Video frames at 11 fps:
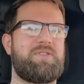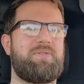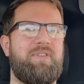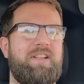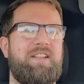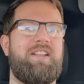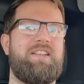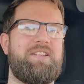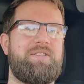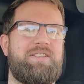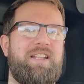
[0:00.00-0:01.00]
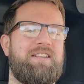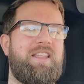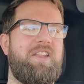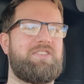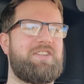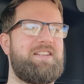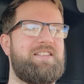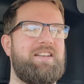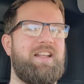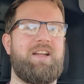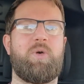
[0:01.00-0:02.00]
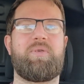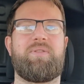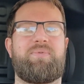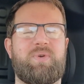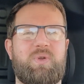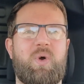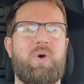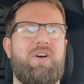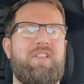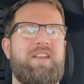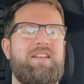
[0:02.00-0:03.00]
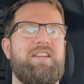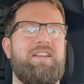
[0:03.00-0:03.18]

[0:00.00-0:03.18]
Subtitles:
stuff like that, and he's like dead excited. I open the front door and then